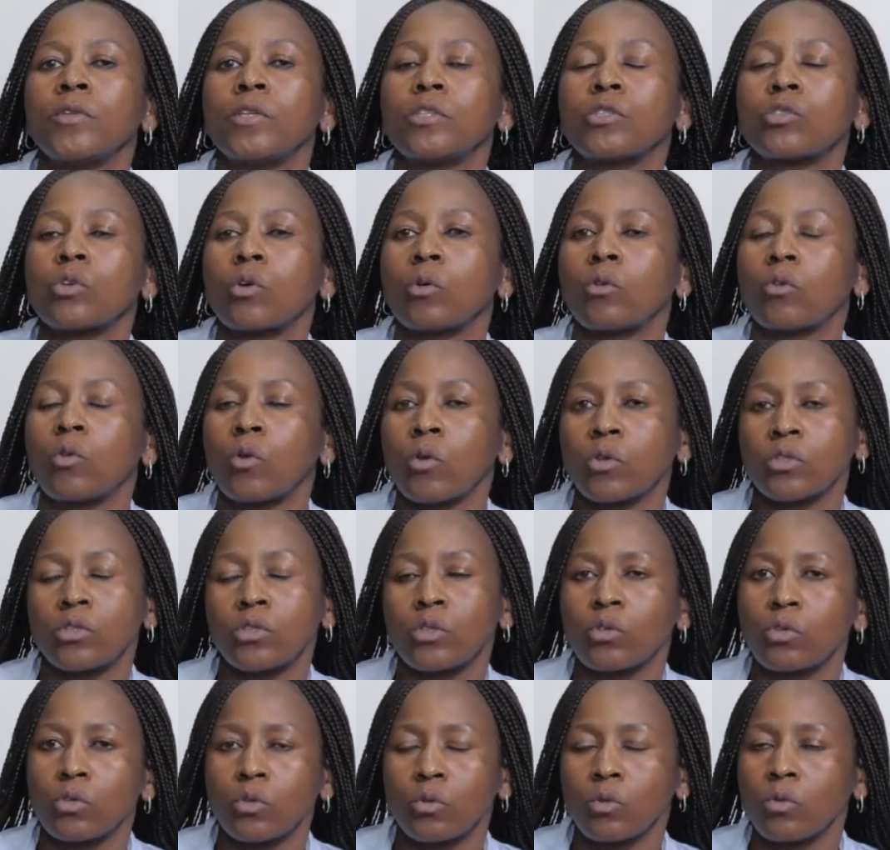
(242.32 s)
So those
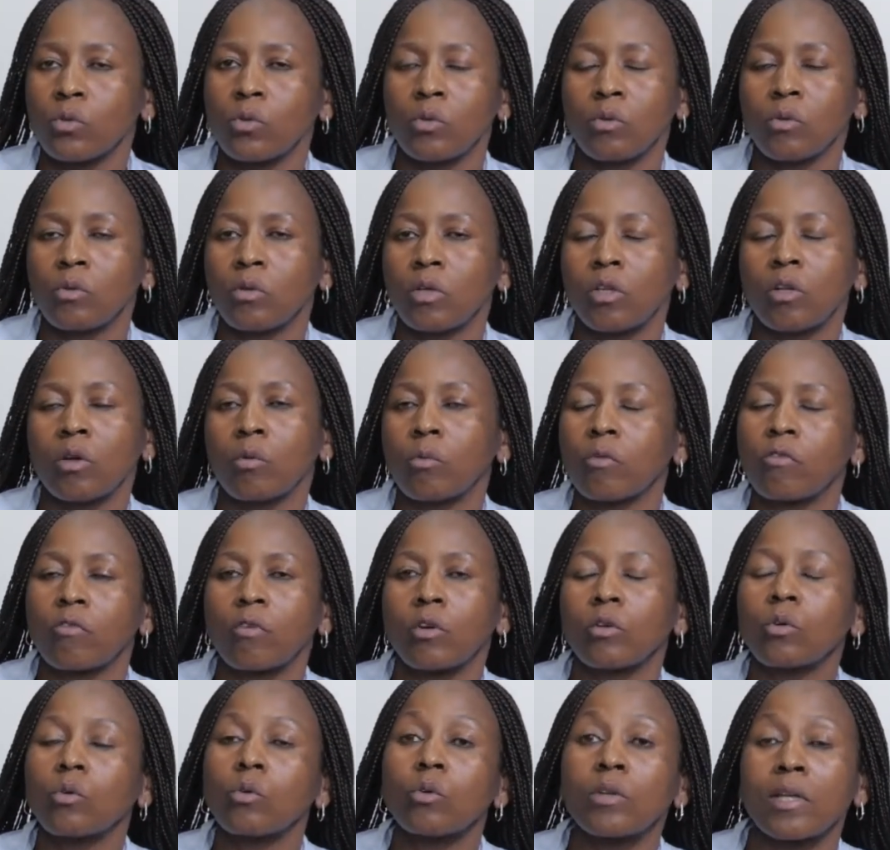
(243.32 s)
two, we've
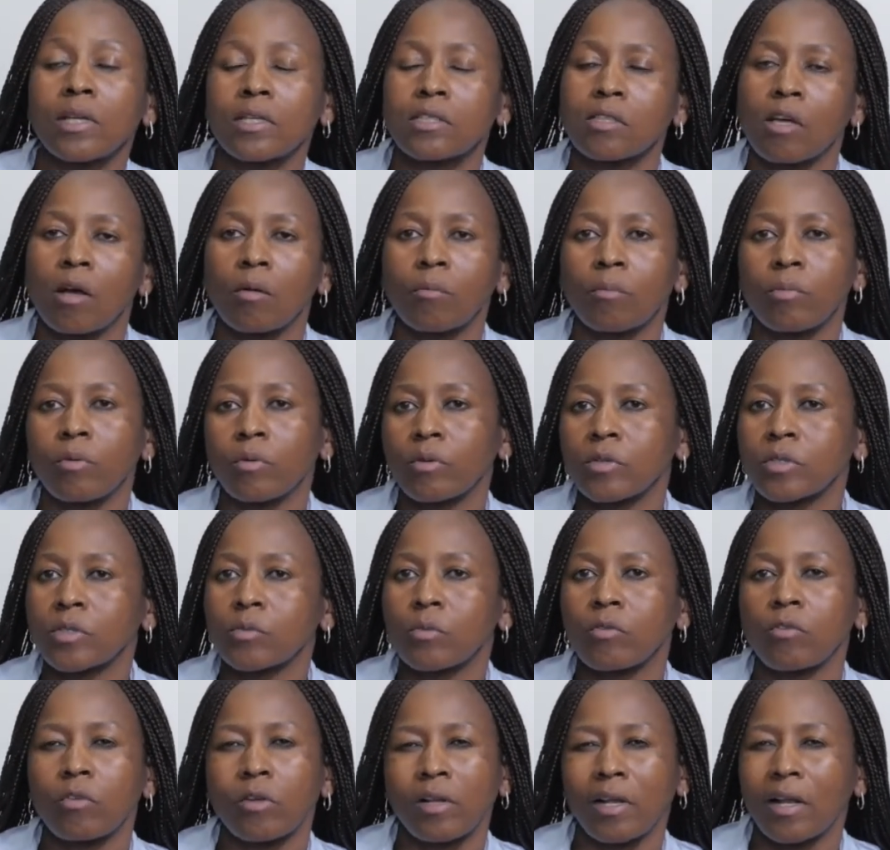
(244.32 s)
got good examples.
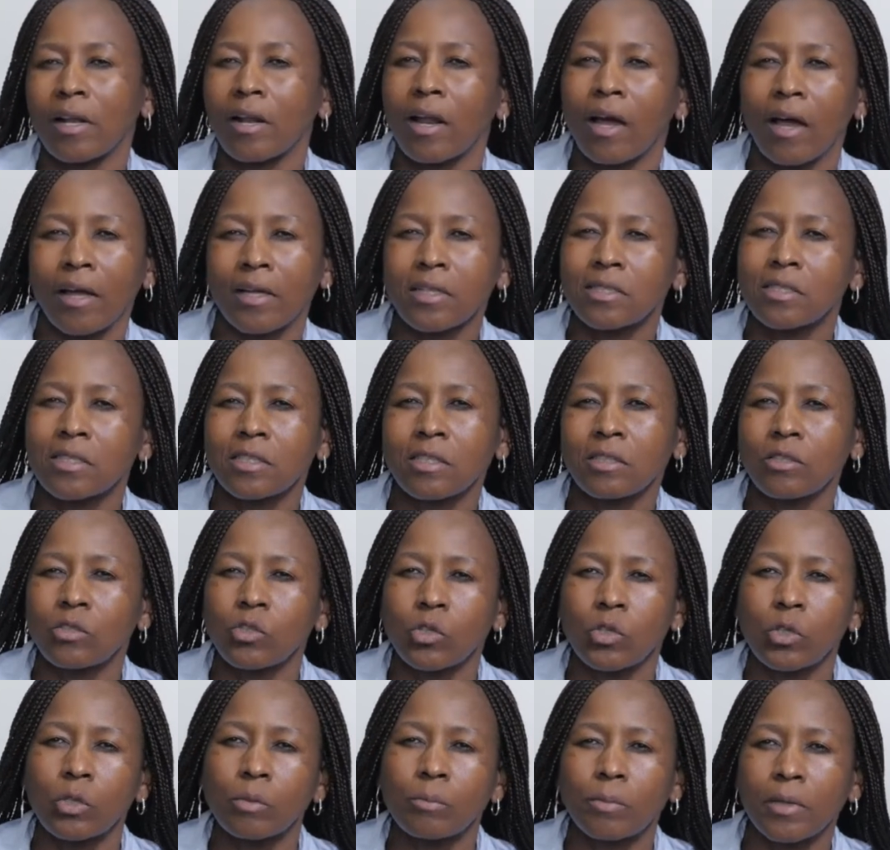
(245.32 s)
We've got a client in
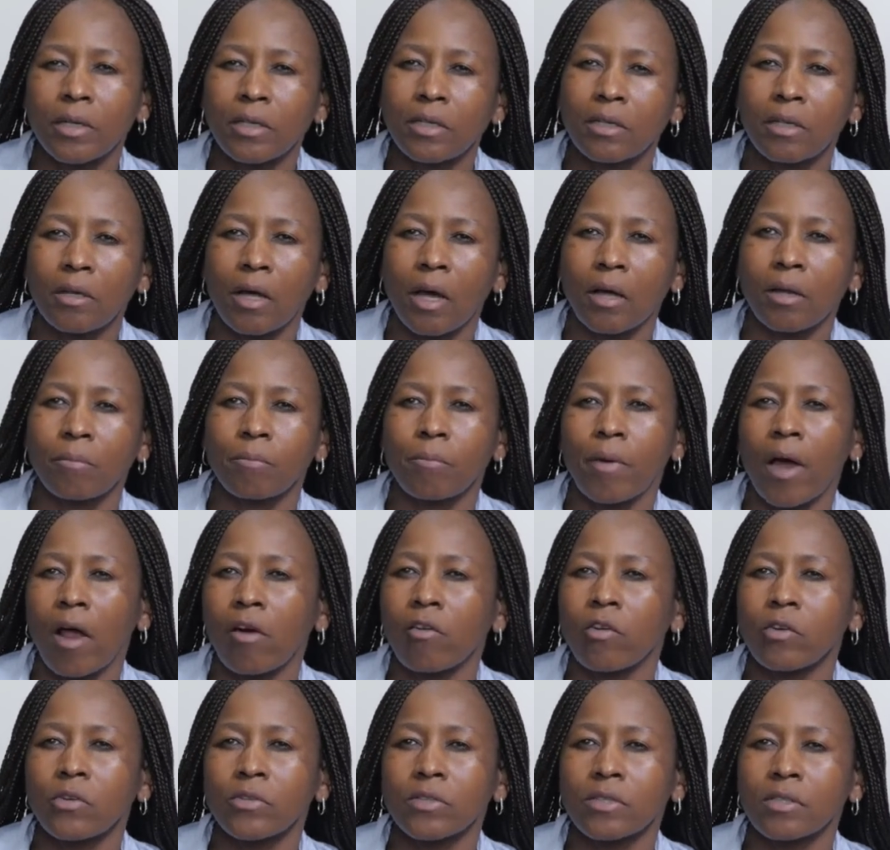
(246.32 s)
Durban,
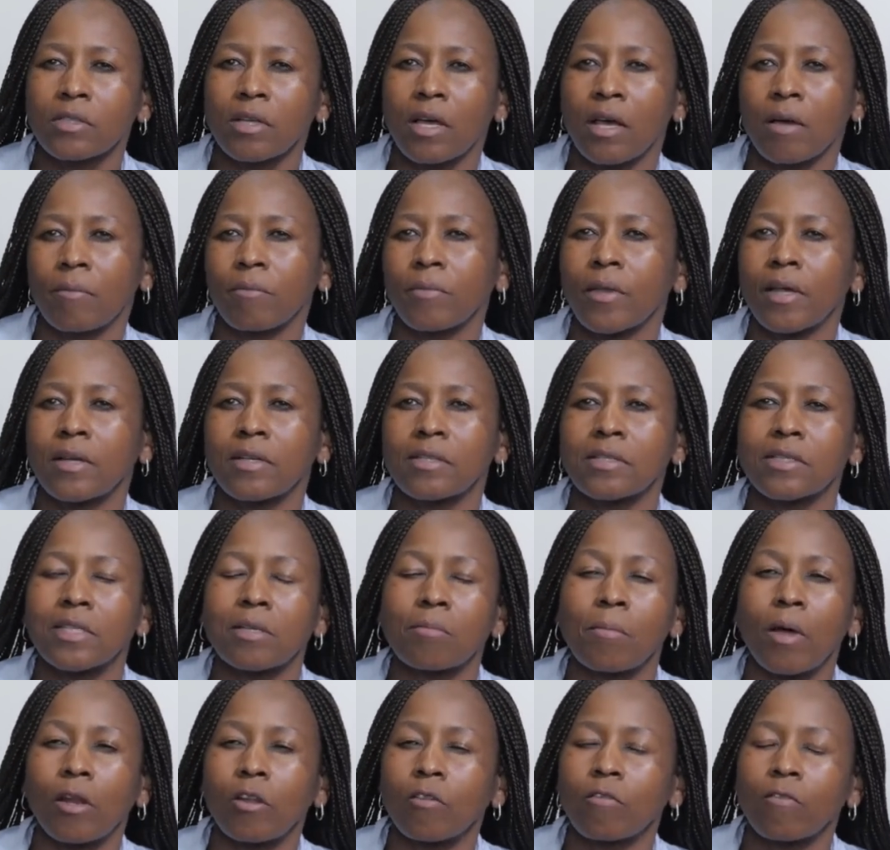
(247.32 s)
Barrows, that is in
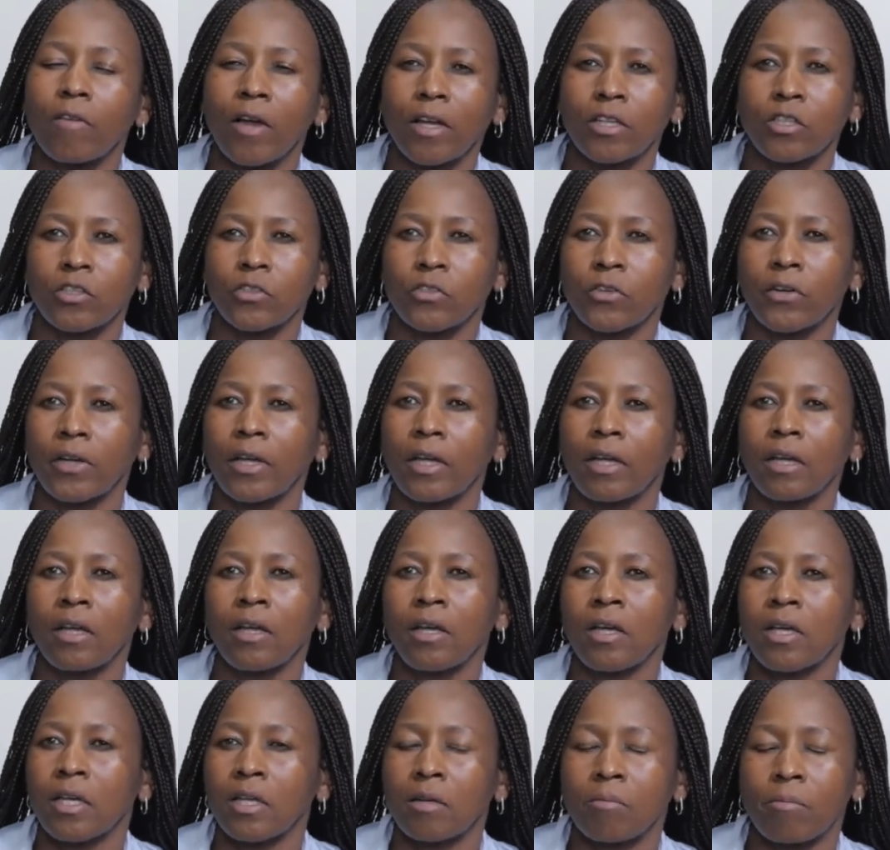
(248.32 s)
manufacturing
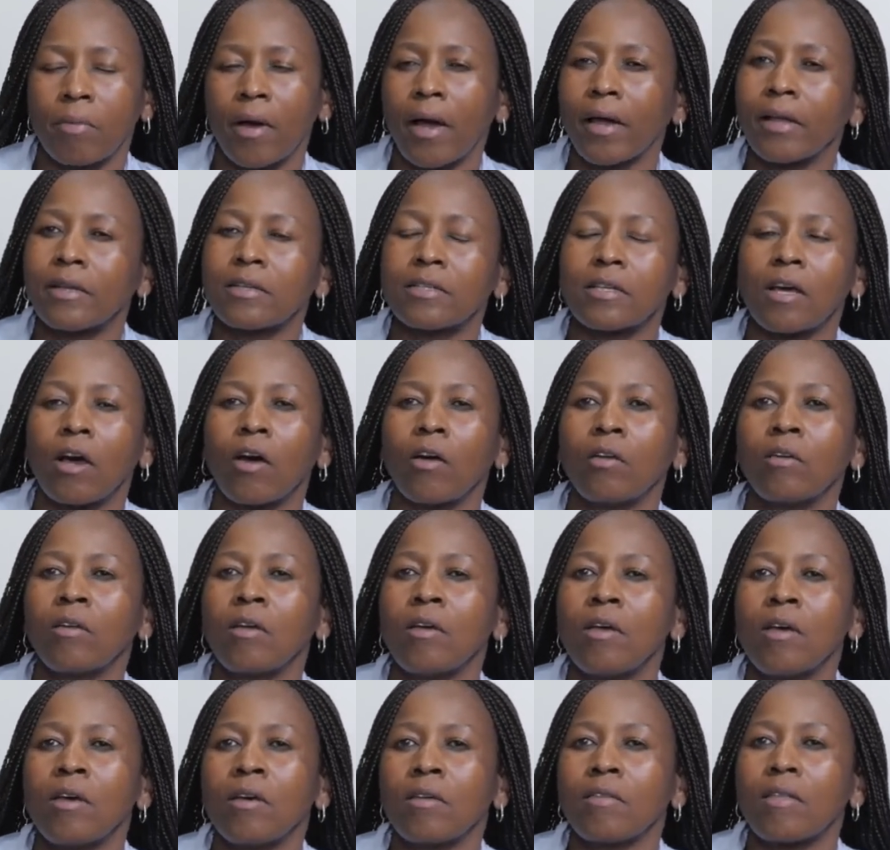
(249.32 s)
in Pinetown,
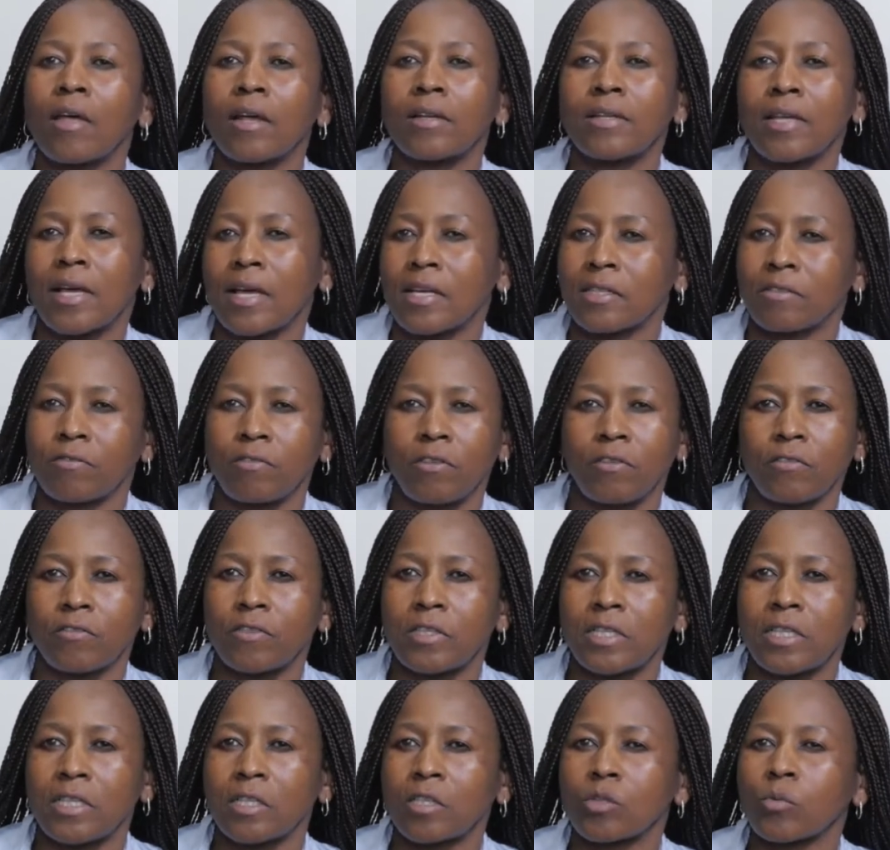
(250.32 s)
that has
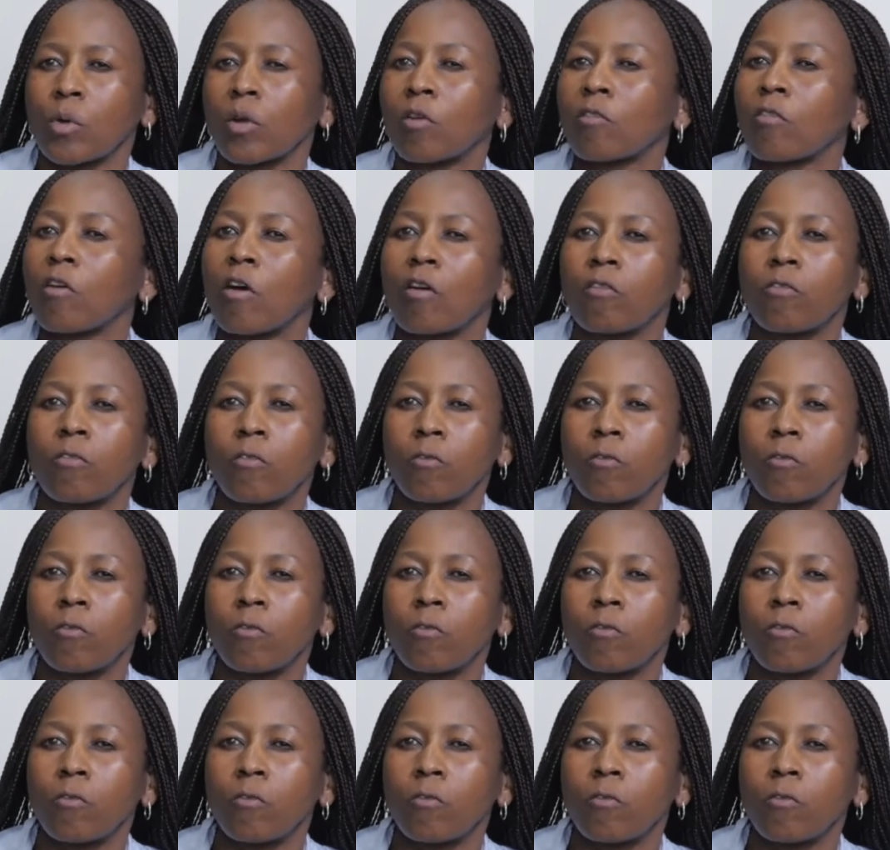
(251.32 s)
15, is one of our